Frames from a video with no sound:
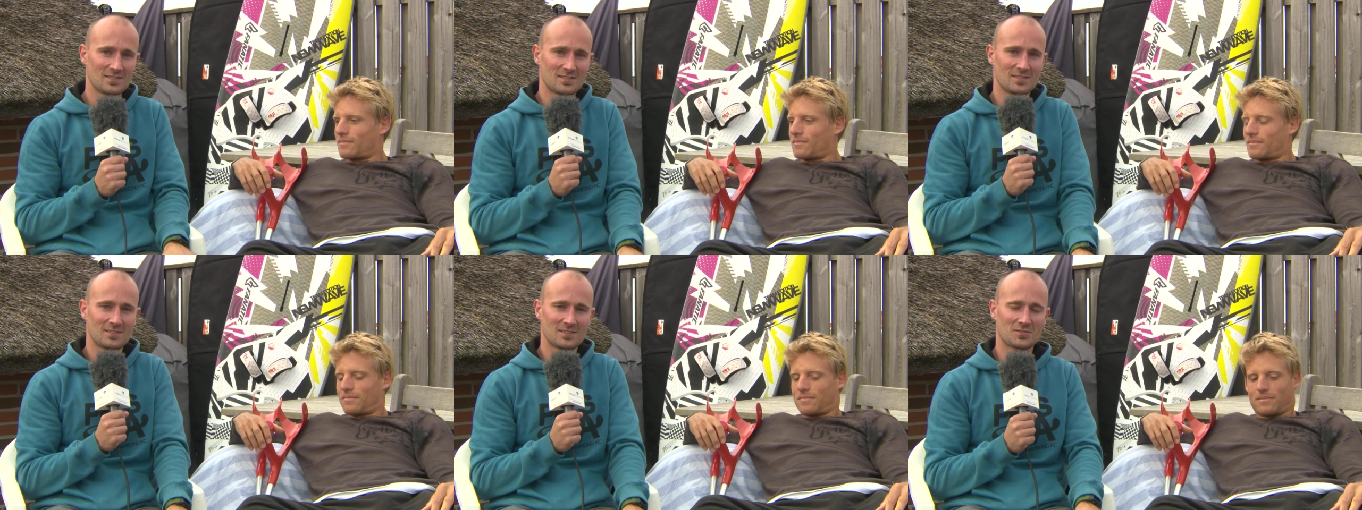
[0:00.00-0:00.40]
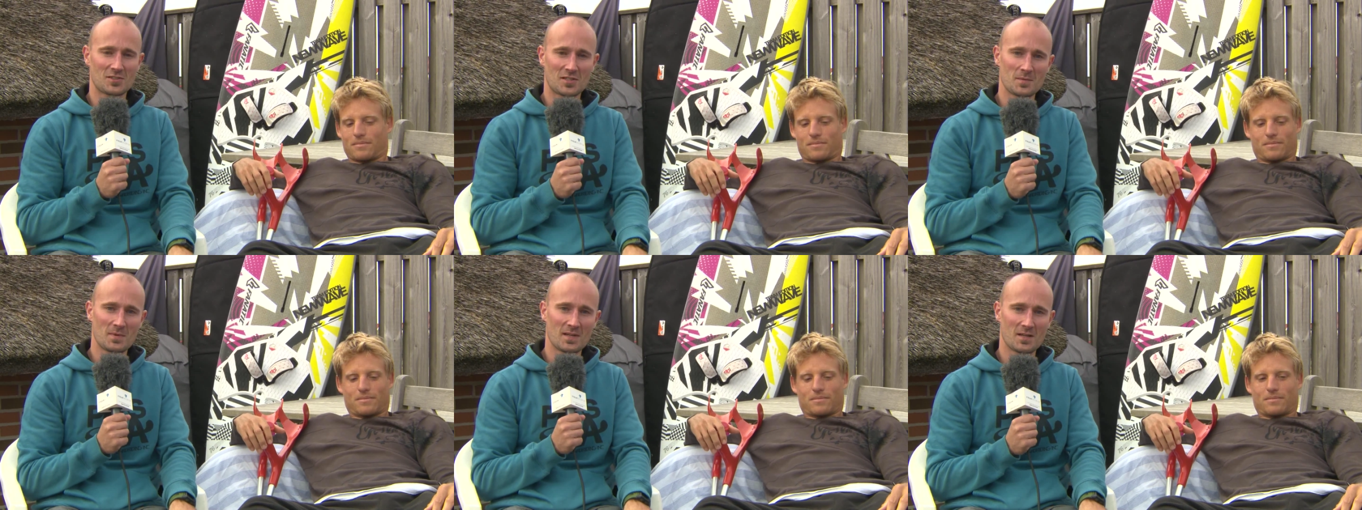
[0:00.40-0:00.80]
Speaker 1: is it's going
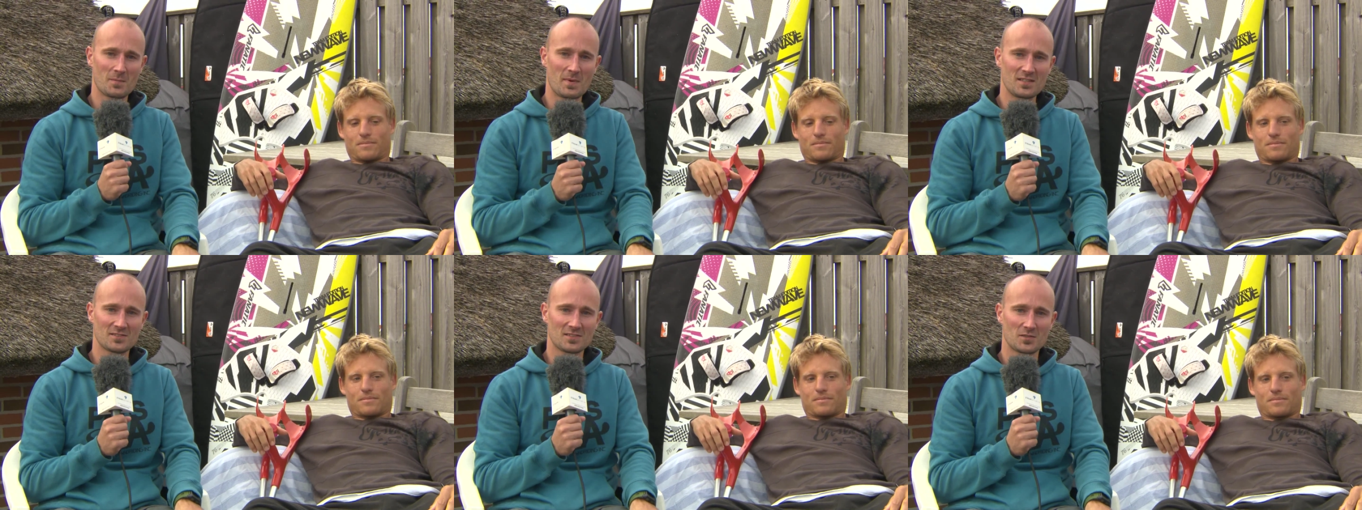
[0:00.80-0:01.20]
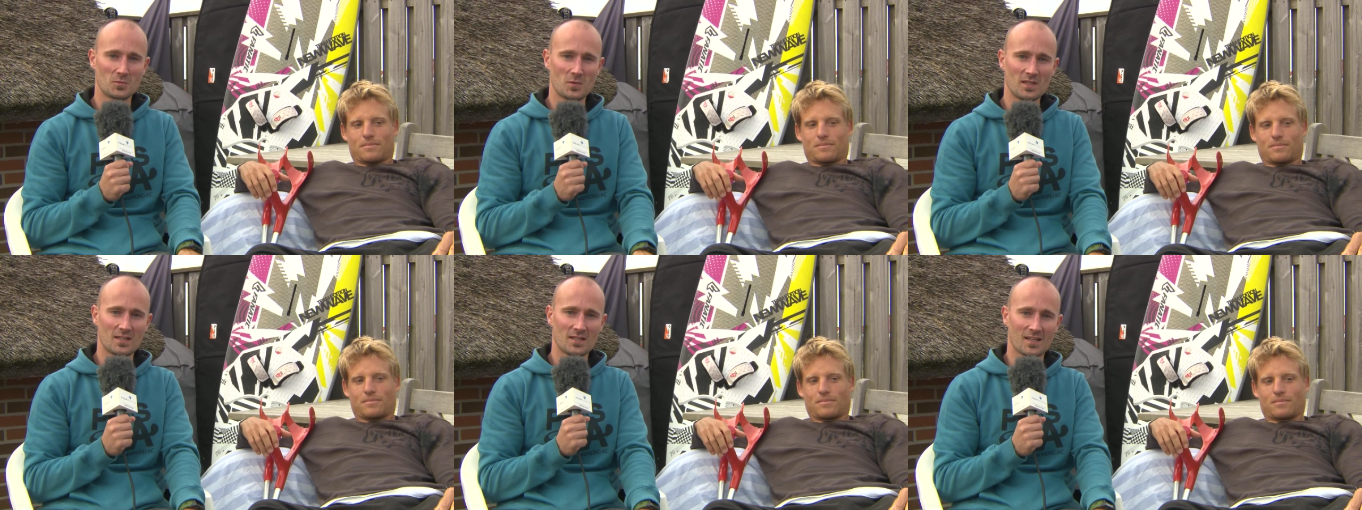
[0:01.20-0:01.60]
to be an amazing
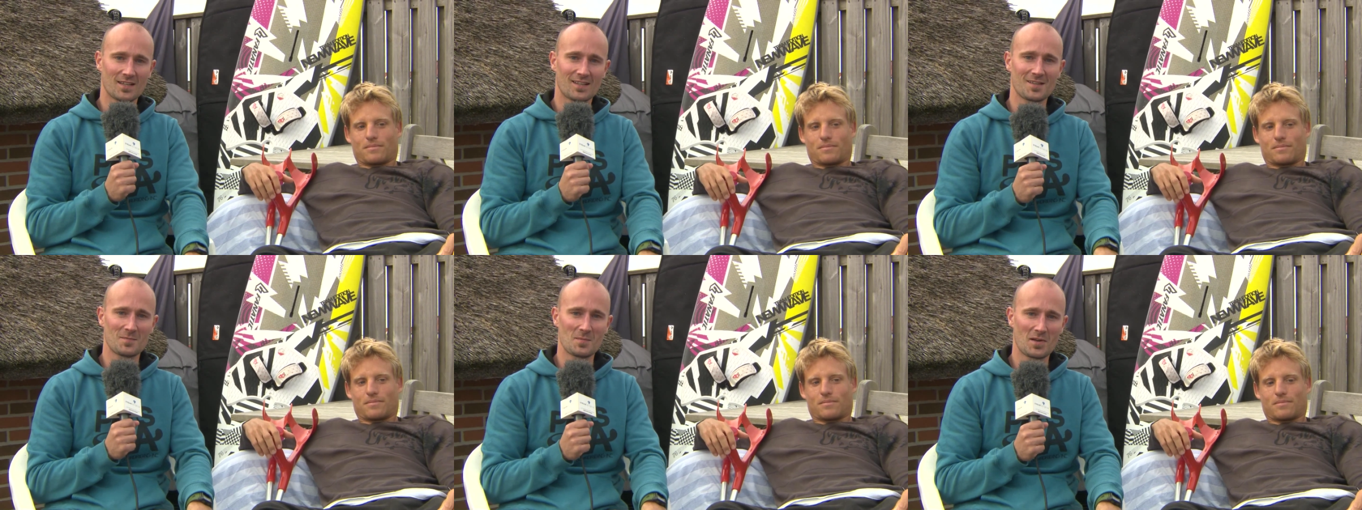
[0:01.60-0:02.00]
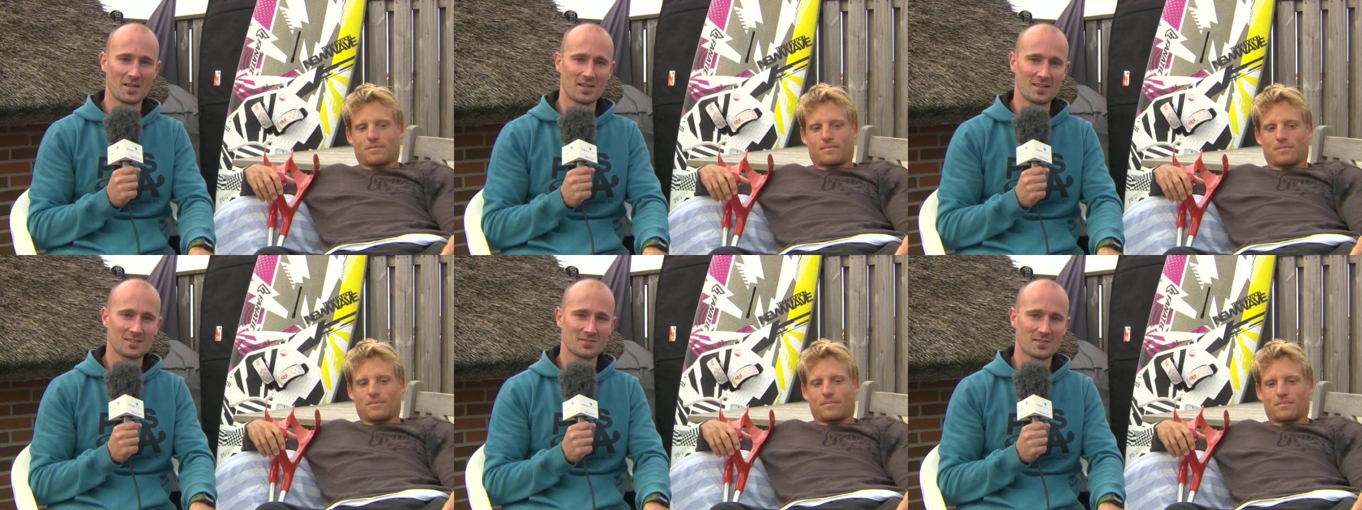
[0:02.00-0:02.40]
week here in Klitmøller
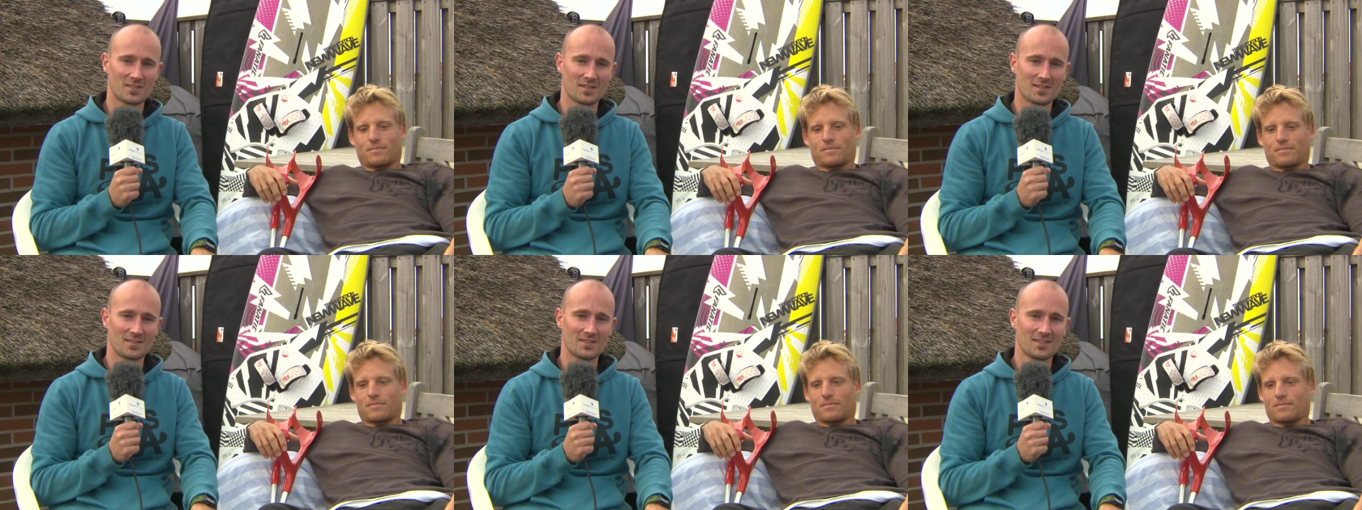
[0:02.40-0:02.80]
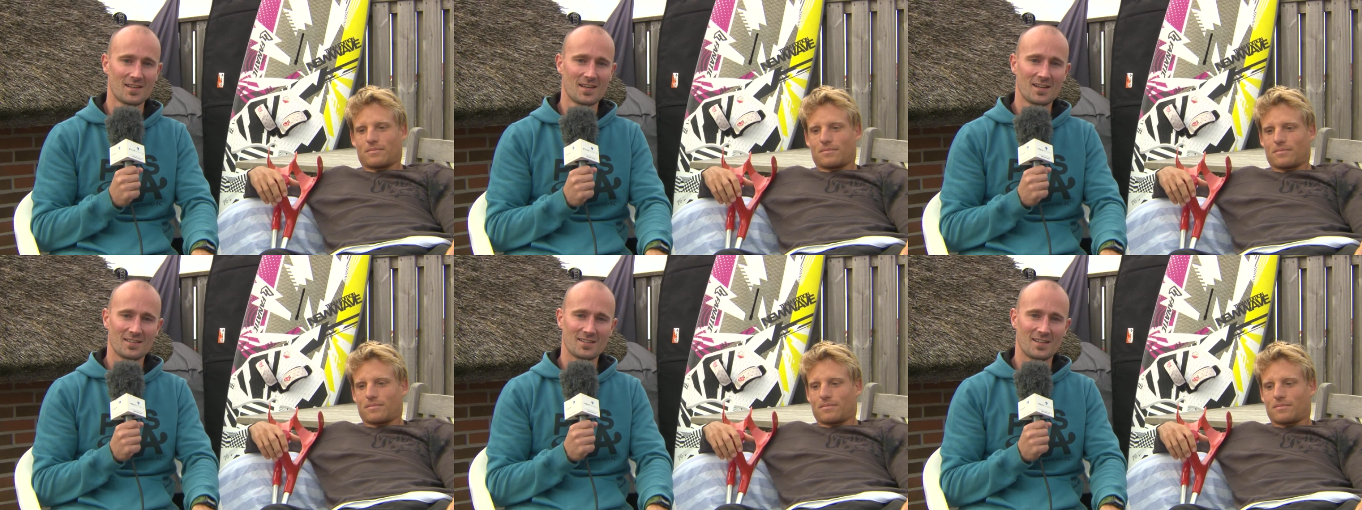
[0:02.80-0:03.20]
next uh,
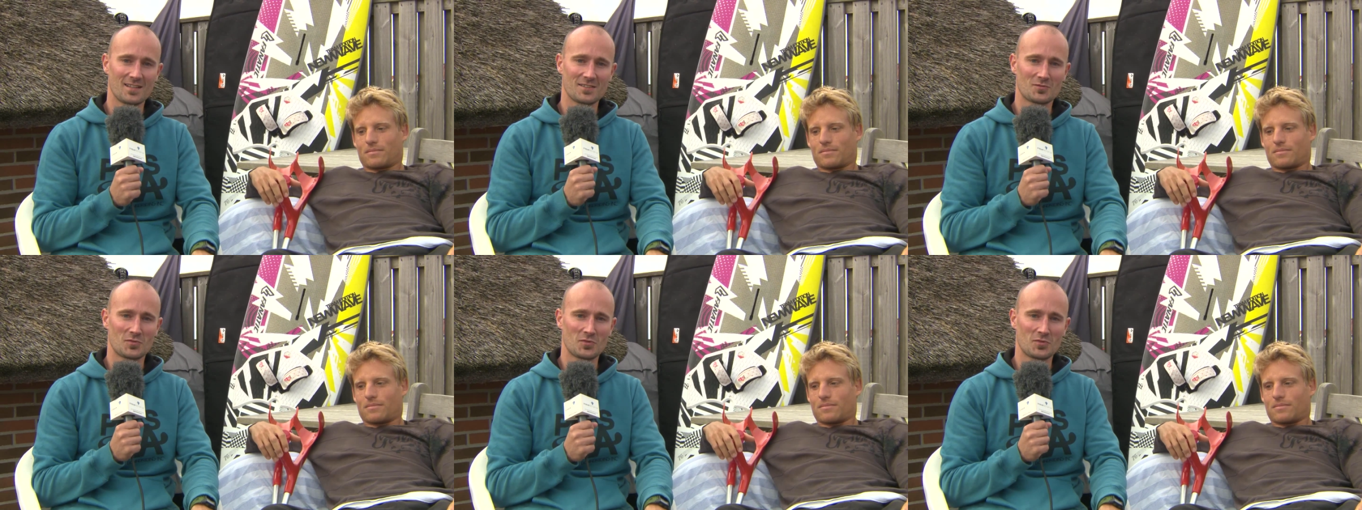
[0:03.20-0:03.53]
the next